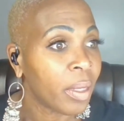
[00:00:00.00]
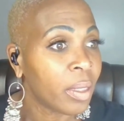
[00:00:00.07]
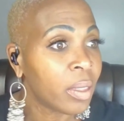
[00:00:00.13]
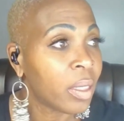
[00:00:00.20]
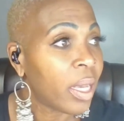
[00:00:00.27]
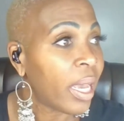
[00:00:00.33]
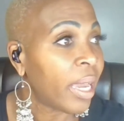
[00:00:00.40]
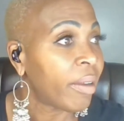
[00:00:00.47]

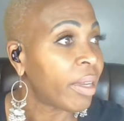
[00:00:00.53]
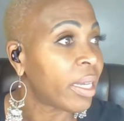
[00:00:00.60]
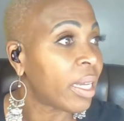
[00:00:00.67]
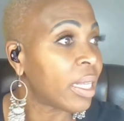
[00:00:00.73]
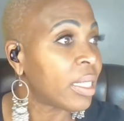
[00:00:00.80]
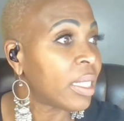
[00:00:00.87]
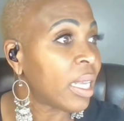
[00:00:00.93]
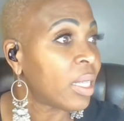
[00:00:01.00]
So
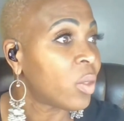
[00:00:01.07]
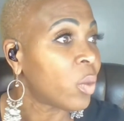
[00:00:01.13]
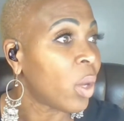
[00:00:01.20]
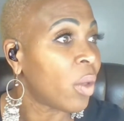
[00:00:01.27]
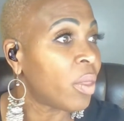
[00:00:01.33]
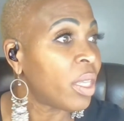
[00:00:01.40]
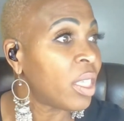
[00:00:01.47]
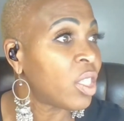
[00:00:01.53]
Erica says,
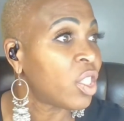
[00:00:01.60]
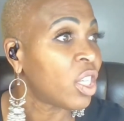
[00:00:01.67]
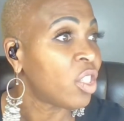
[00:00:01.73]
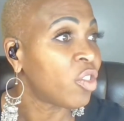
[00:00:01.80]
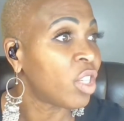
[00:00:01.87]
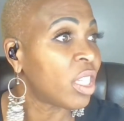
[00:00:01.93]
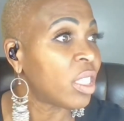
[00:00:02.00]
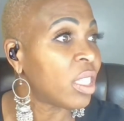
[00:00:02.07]
well, these
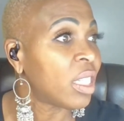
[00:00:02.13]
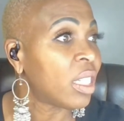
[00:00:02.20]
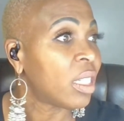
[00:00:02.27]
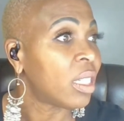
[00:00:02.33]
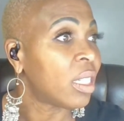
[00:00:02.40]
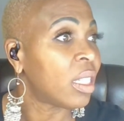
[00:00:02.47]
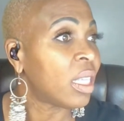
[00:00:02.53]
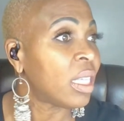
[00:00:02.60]

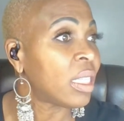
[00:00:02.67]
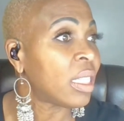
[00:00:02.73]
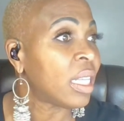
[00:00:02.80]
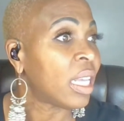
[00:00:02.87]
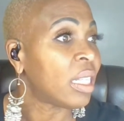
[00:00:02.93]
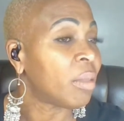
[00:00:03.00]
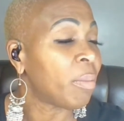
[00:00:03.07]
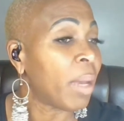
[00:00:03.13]
children these
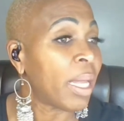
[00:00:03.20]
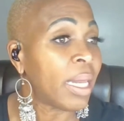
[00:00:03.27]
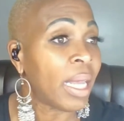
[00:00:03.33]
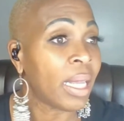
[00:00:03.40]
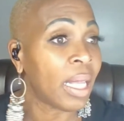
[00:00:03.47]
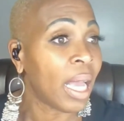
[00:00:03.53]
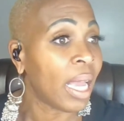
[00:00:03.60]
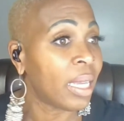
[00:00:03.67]
days, man,
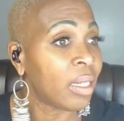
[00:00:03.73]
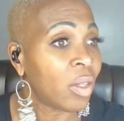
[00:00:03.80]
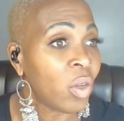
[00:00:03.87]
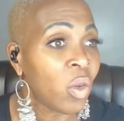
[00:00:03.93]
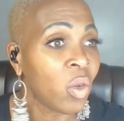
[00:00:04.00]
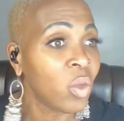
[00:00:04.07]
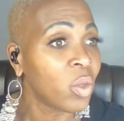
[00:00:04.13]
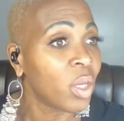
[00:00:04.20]
I
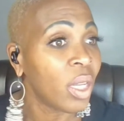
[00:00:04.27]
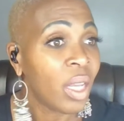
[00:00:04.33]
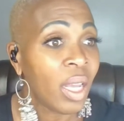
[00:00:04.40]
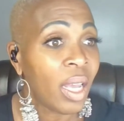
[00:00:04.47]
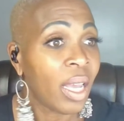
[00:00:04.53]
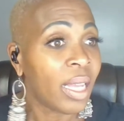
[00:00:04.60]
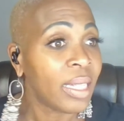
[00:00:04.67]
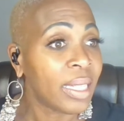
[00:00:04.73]
know
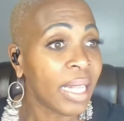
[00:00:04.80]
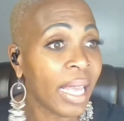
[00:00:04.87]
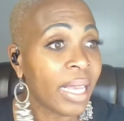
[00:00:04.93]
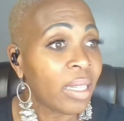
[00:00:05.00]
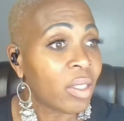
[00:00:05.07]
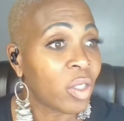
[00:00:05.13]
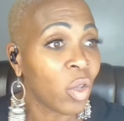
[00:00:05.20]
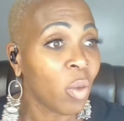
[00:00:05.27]
it's
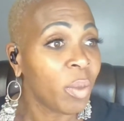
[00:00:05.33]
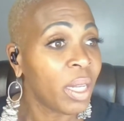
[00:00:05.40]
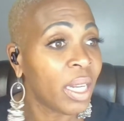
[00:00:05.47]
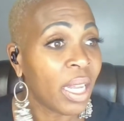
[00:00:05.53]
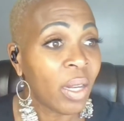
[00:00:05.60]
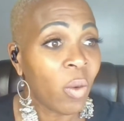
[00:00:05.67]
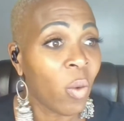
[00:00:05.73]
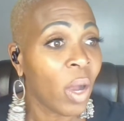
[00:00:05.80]
like something
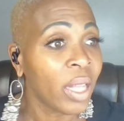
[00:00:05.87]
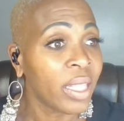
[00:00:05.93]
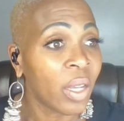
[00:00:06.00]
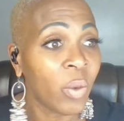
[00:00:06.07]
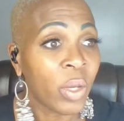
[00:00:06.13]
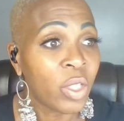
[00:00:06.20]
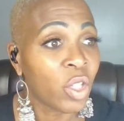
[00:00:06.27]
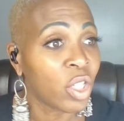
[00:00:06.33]
in the
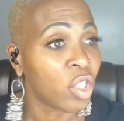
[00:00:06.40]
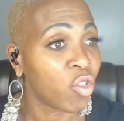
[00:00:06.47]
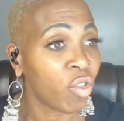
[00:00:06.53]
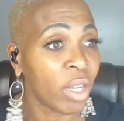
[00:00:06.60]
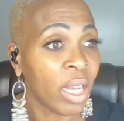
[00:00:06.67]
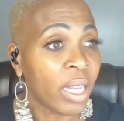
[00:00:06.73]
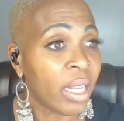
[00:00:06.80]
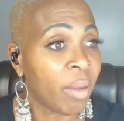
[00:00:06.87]
water will just
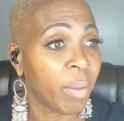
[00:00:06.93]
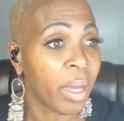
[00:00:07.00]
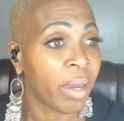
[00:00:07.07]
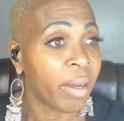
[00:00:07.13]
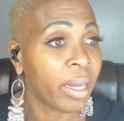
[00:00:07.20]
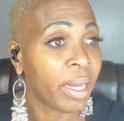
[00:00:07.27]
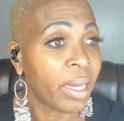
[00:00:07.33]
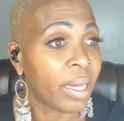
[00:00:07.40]
trigger them,
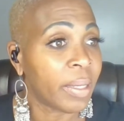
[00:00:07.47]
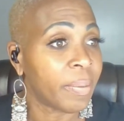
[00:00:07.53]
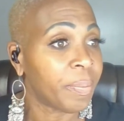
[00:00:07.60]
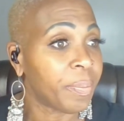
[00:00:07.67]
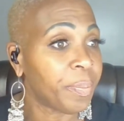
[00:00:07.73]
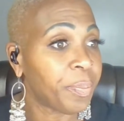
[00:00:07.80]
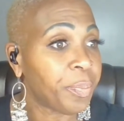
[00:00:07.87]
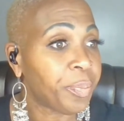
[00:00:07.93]

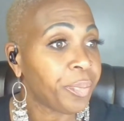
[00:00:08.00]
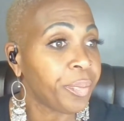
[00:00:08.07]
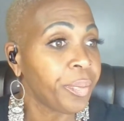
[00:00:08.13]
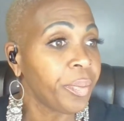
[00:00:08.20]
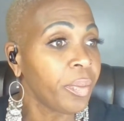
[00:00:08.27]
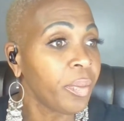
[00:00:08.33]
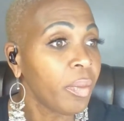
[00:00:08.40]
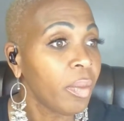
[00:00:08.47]
Erica.
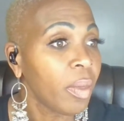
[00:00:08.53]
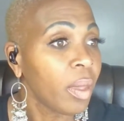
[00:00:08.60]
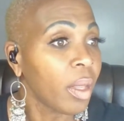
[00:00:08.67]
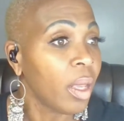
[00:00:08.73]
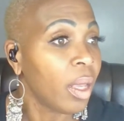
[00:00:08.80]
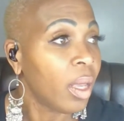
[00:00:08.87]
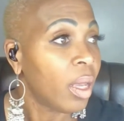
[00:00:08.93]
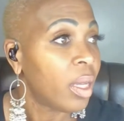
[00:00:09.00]

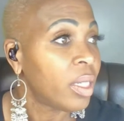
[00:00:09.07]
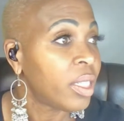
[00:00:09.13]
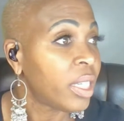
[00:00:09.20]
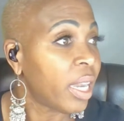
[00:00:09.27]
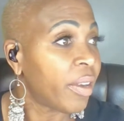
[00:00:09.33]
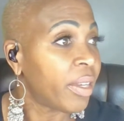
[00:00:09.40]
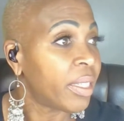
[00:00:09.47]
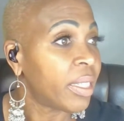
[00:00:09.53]

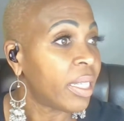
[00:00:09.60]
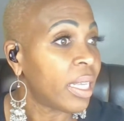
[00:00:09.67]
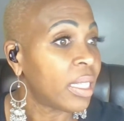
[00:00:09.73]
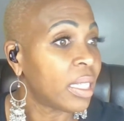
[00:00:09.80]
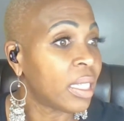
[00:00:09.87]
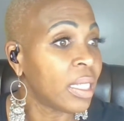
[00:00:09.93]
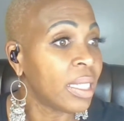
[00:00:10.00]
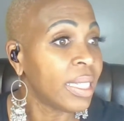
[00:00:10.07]
Sharon
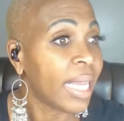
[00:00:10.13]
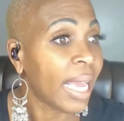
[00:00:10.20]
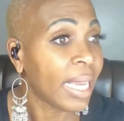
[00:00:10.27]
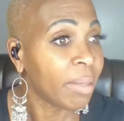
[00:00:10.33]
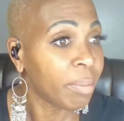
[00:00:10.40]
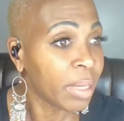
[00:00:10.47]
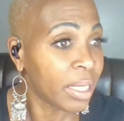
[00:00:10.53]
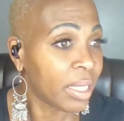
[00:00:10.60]
says, good
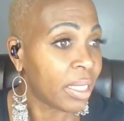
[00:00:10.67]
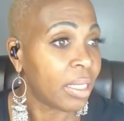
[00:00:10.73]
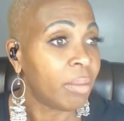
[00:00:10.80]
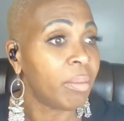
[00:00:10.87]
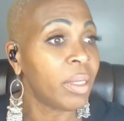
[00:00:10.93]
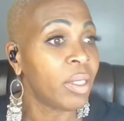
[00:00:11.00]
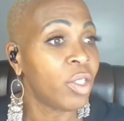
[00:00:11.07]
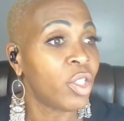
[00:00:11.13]
night,
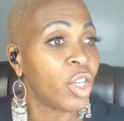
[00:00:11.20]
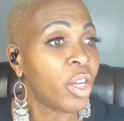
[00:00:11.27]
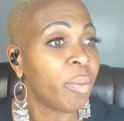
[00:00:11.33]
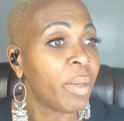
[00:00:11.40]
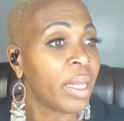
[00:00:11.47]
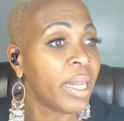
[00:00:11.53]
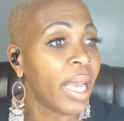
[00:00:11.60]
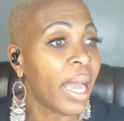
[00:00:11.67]
Miss
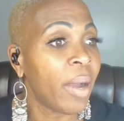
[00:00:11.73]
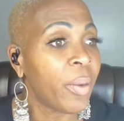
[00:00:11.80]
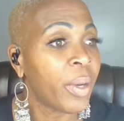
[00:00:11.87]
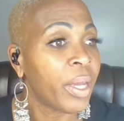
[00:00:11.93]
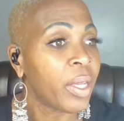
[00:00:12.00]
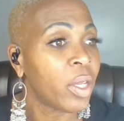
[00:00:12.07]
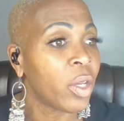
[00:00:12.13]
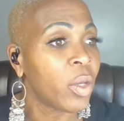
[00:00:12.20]
German. How
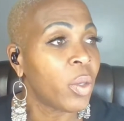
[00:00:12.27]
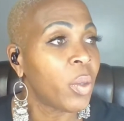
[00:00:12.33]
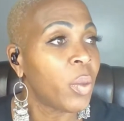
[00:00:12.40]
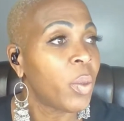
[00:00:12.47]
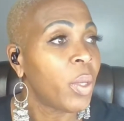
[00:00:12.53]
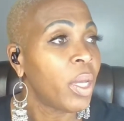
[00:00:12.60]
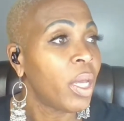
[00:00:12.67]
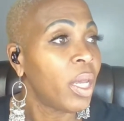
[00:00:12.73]
are
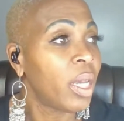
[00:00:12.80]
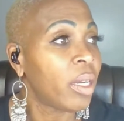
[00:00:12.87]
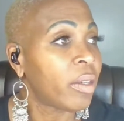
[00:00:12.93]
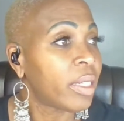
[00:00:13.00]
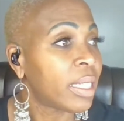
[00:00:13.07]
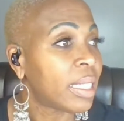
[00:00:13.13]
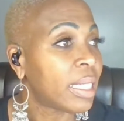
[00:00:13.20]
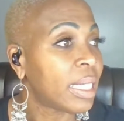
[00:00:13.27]
you?
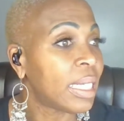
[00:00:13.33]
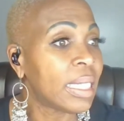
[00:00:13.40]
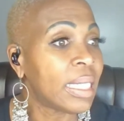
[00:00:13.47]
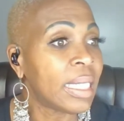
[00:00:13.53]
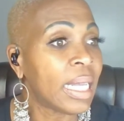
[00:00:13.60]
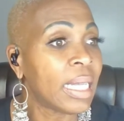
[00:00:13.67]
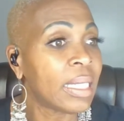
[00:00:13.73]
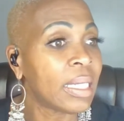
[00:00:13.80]
Christine
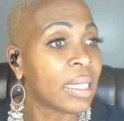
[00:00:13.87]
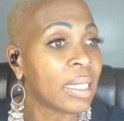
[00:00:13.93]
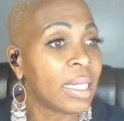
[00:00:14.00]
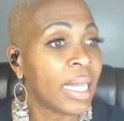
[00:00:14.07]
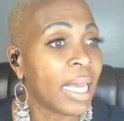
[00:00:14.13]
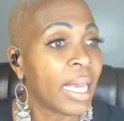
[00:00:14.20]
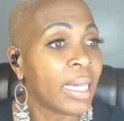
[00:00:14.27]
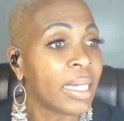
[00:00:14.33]
says good
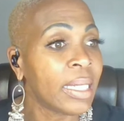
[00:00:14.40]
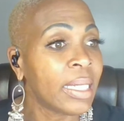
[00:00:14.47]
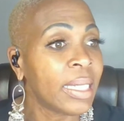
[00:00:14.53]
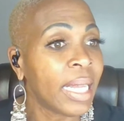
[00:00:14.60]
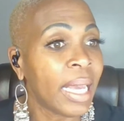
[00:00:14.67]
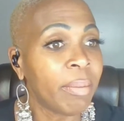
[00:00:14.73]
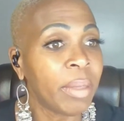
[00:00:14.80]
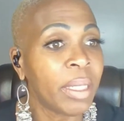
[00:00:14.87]
night. Good
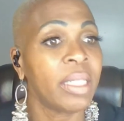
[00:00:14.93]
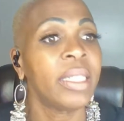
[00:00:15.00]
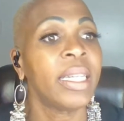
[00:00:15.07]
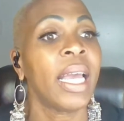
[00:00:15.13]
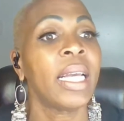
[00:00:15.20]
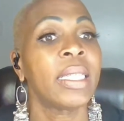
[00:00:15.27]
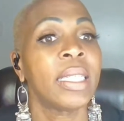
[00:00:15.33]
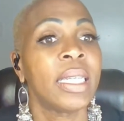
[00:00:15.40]
night, Miss
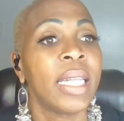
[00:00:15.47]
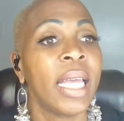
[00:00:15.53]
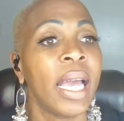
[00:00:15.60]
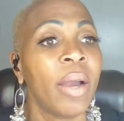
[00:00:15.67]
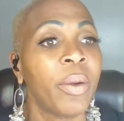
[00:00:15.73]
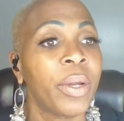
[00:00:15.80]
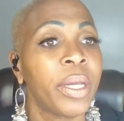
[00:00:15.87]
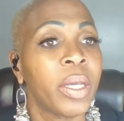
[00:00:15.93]
Jackson.
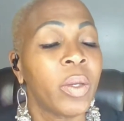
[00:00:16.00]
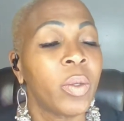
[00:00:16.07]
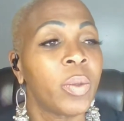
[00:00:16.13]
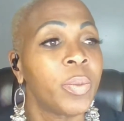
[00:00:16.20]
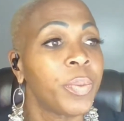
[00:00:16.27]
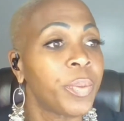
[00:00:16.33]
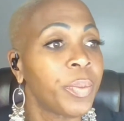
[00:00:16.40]
How are you?